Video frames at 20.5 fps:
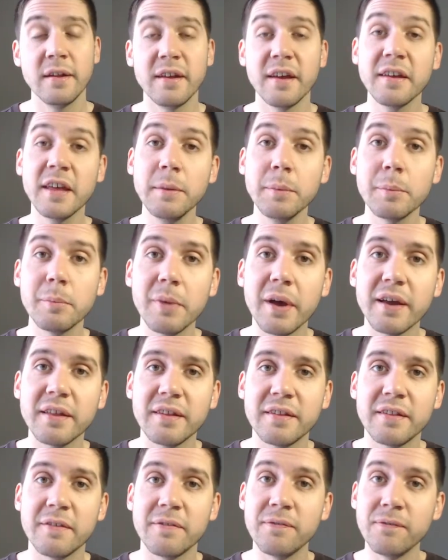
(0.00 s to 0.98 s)
Now keep in
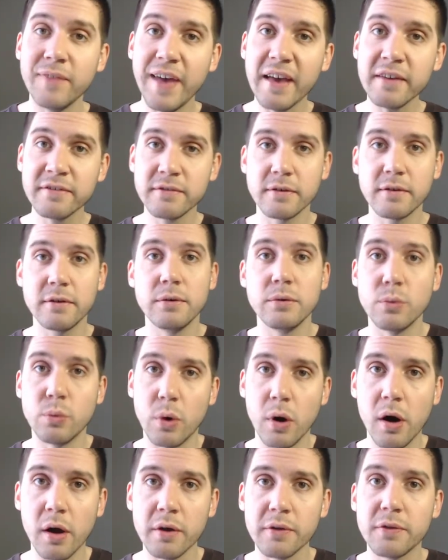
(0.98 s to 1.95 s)
mind that the faster you
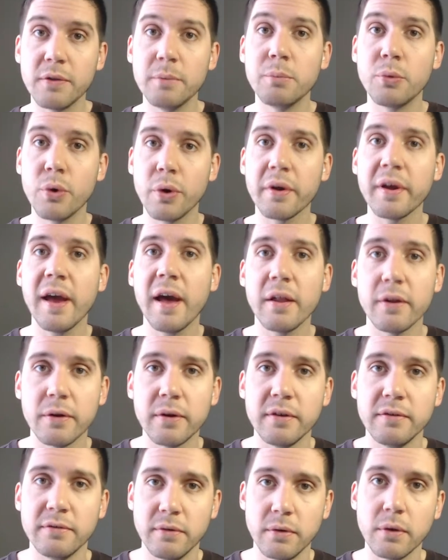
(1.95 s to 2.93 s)
walk, the more
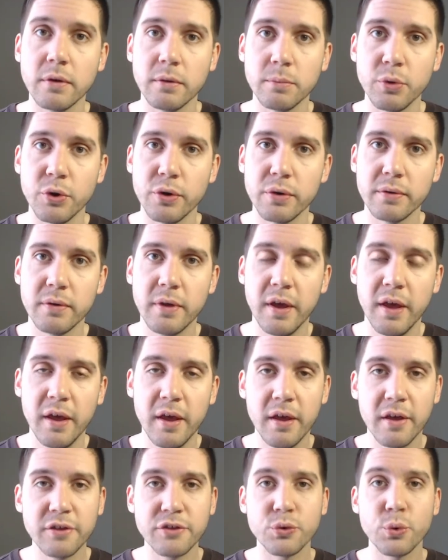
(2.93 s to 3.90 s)
calories you're going to burn.
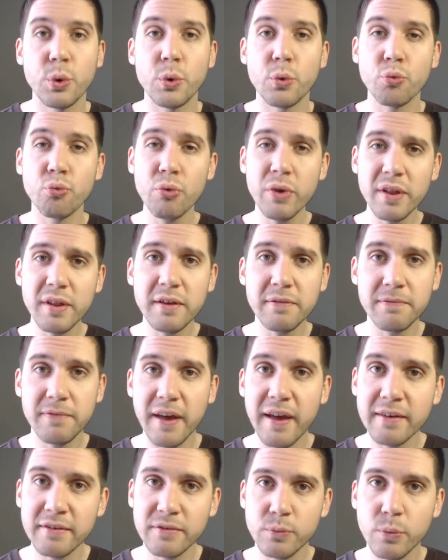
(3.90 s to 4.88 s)
So a really
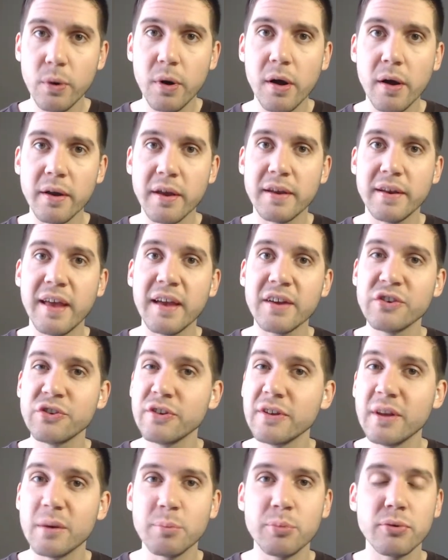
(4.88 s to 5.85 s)
fast walk can
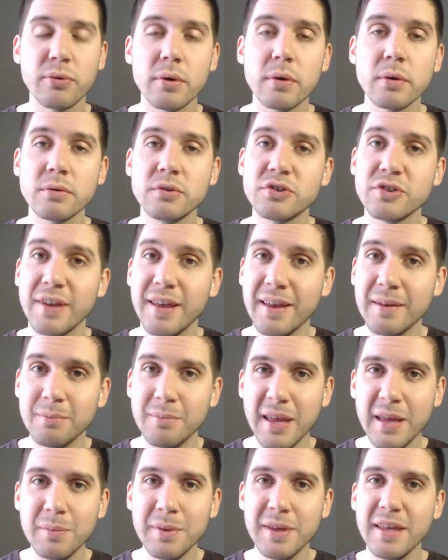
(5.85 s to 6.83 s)
actually approach
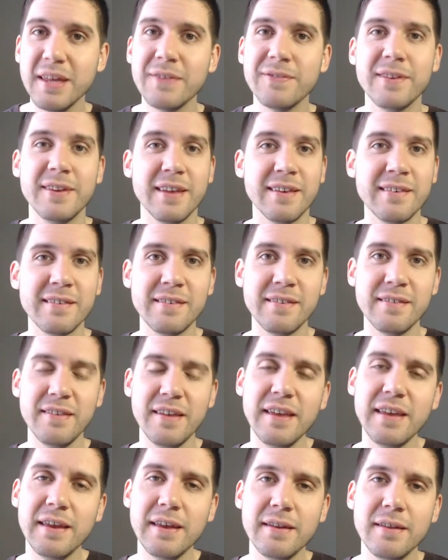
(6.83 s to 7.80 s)
and maybe even
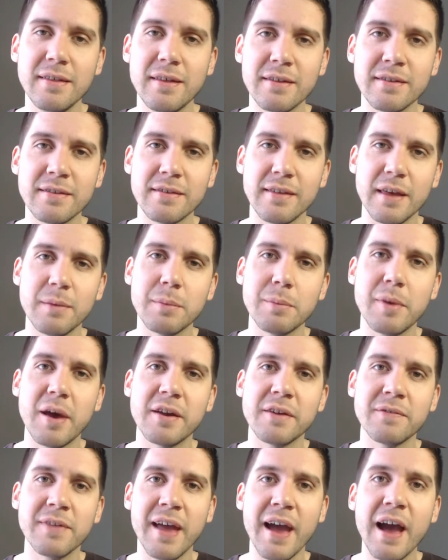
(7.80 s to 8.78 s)
exceed the same
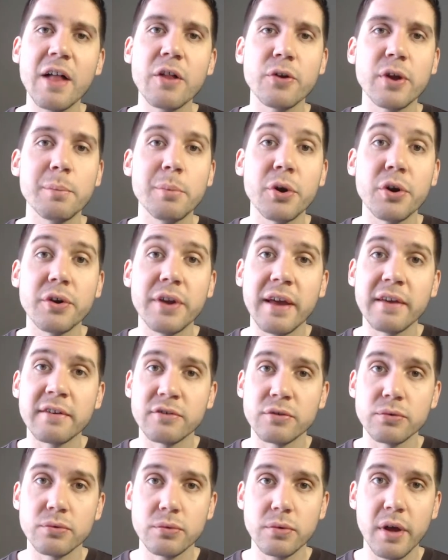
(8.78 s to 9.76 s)
amount of calorie burn
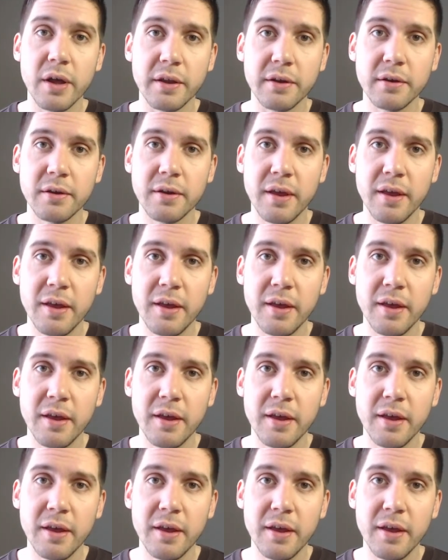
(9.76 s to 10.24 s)
as a run.